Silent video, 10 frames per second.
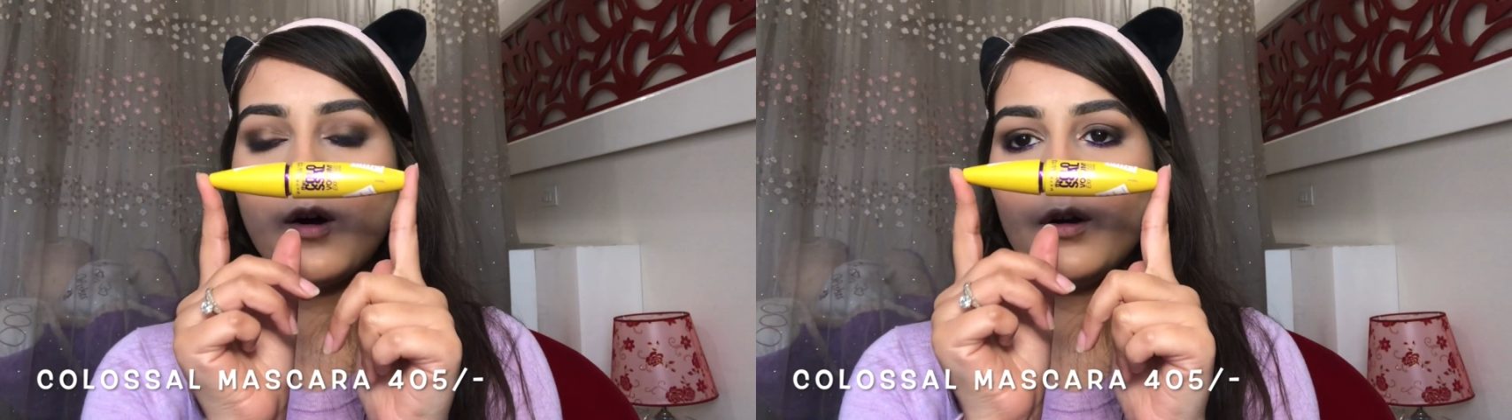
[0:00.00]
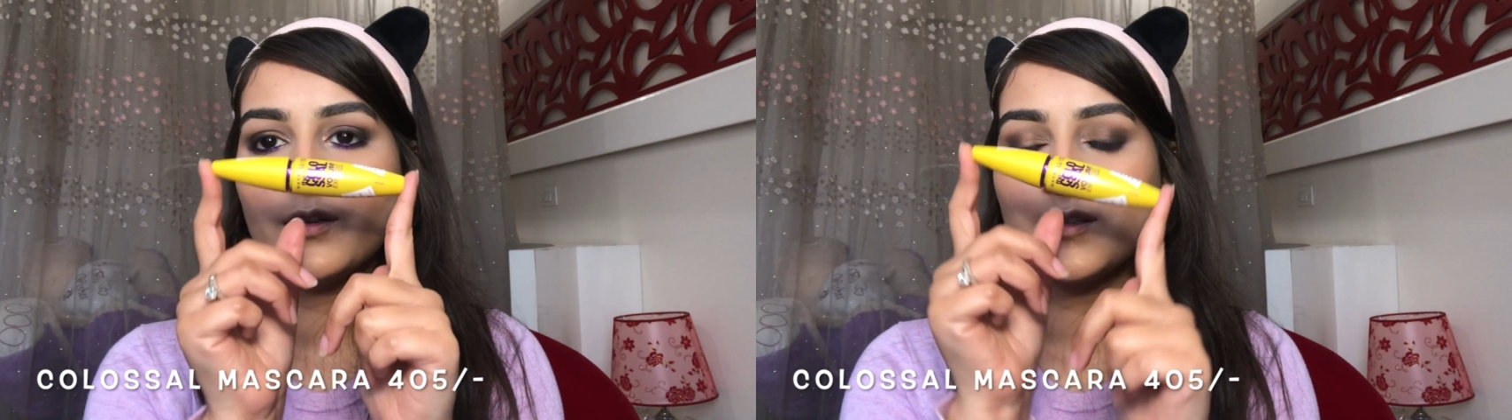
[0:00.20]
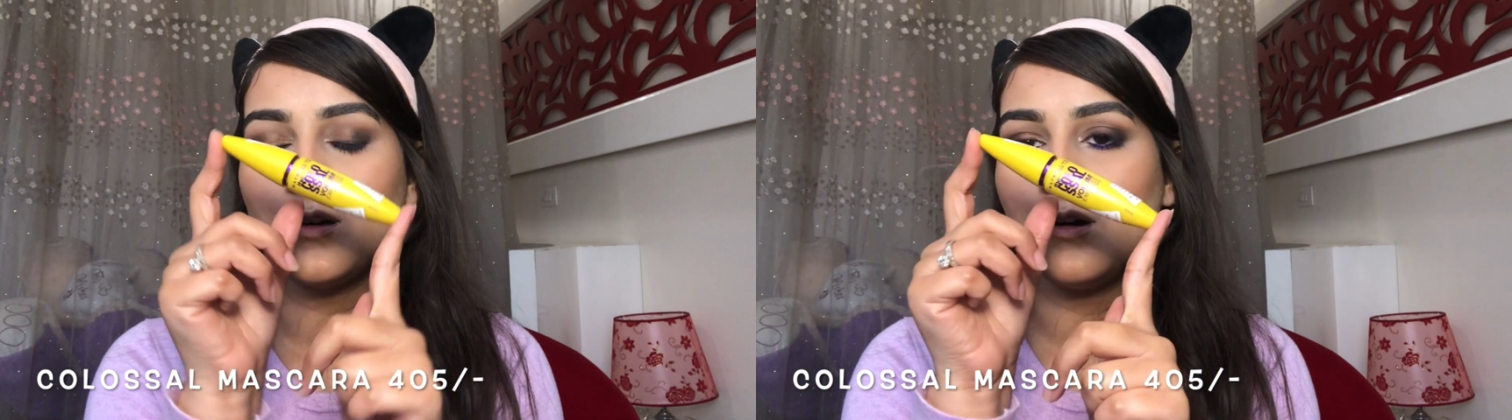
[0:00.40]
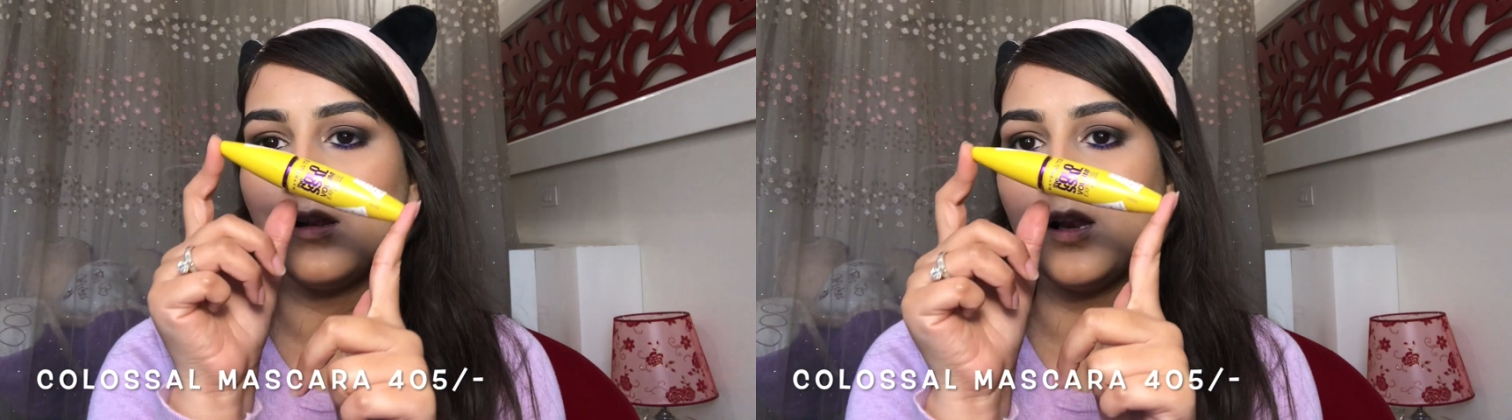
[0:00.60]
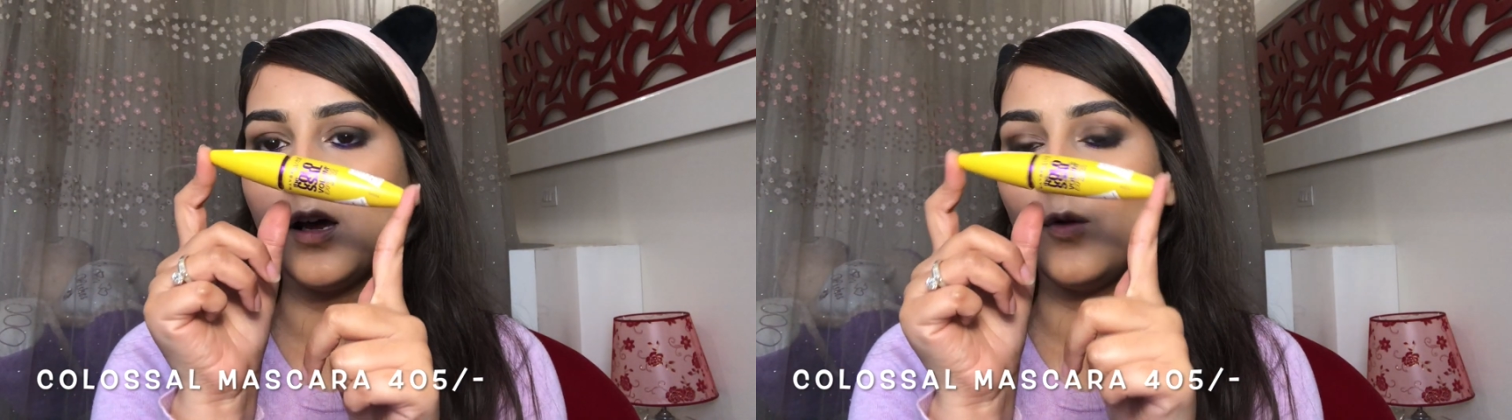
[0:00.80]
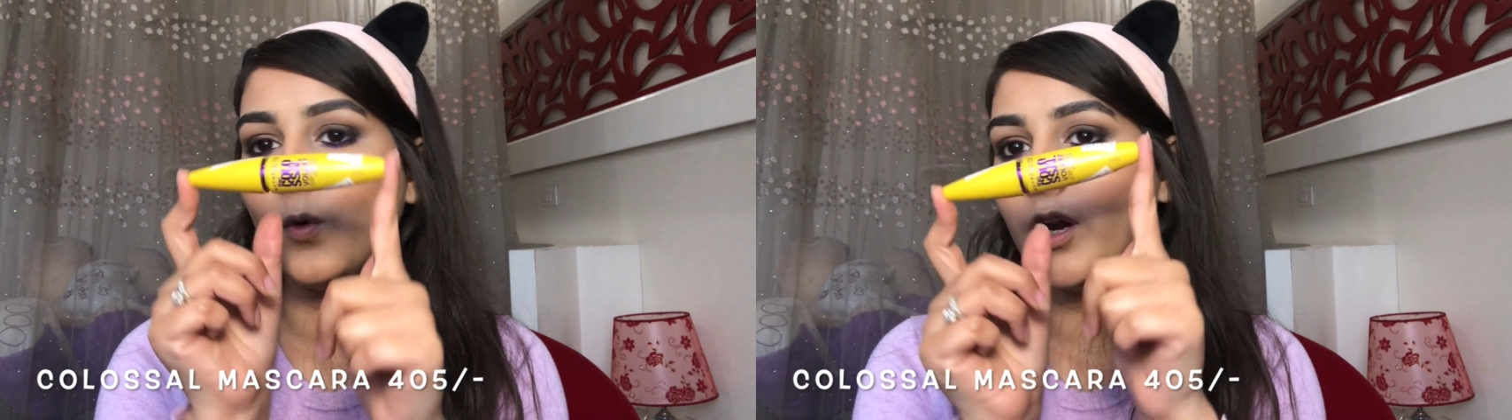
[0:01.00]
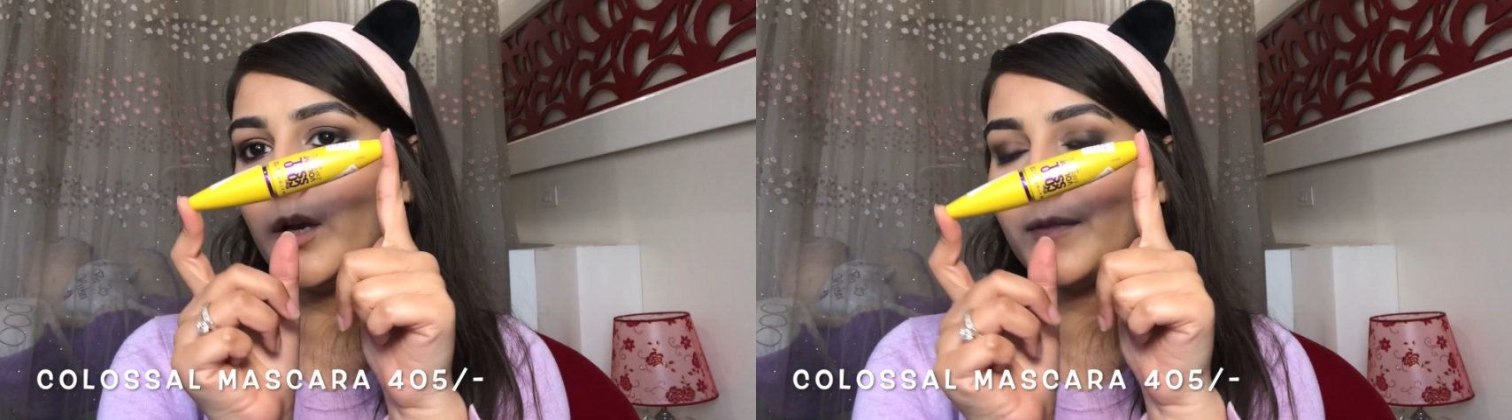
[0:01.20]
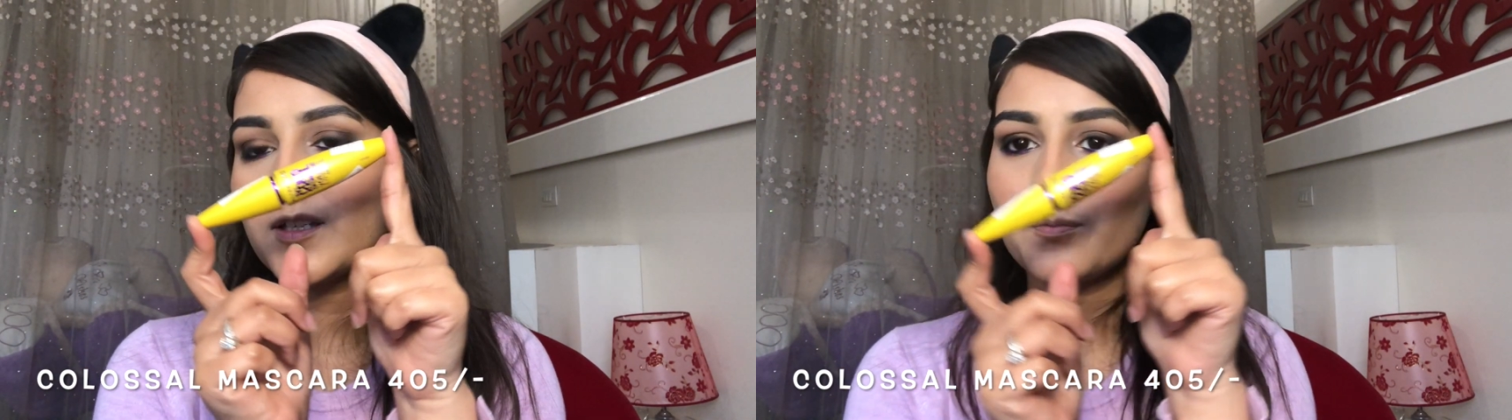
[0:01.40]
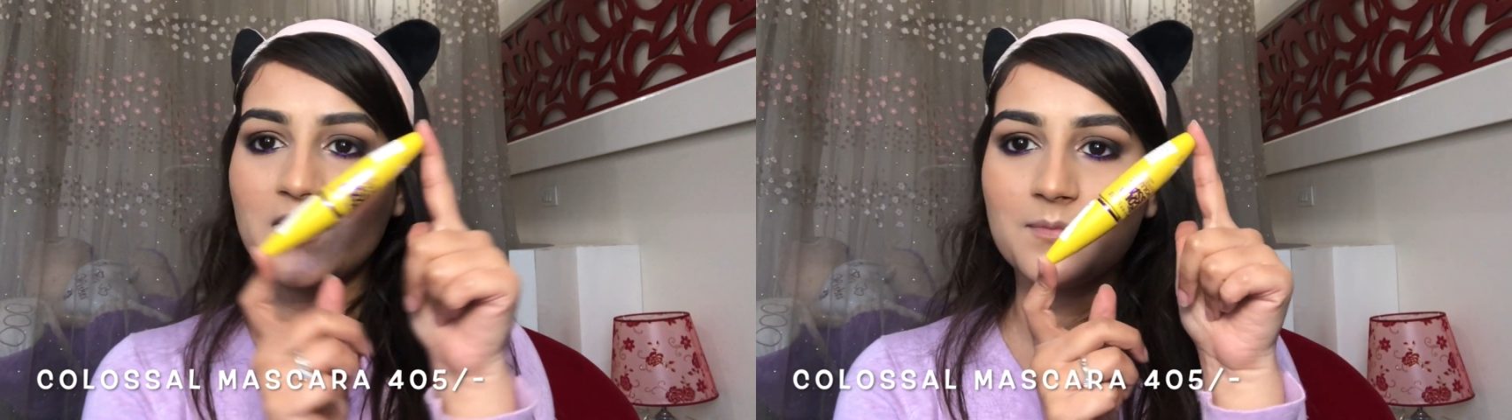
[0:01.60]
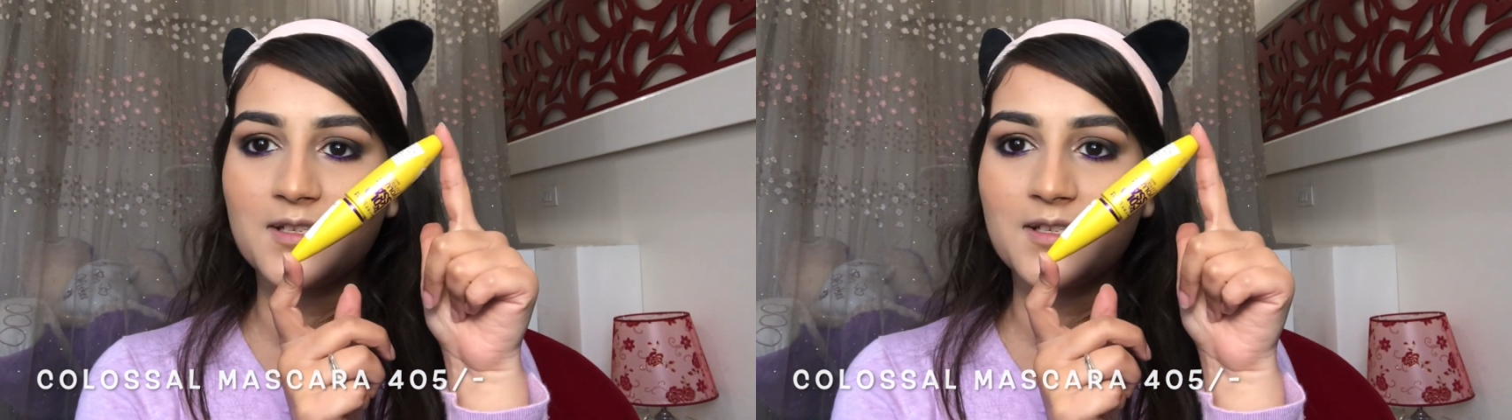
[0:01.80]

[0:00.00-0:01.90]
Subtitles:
Colossal Volume Express